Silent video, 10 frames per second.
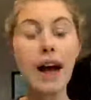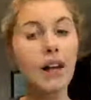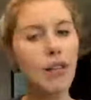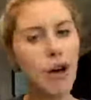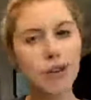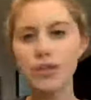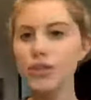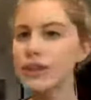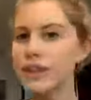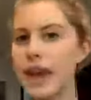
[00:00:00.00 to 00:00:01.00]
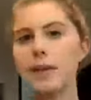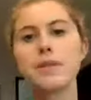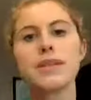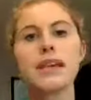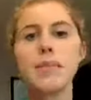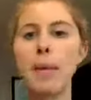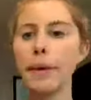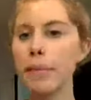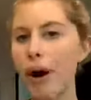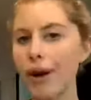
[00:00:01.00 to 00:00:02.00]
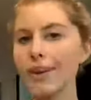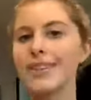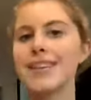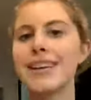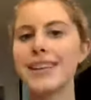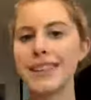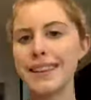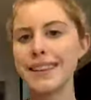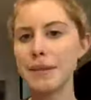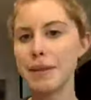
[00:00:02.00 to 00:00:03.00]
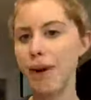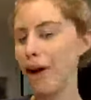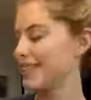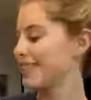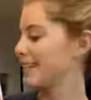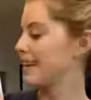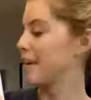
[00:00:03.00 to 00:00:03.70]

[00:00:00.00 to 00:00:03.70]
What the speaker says: along streetscapes, in public parks that need to be harvested,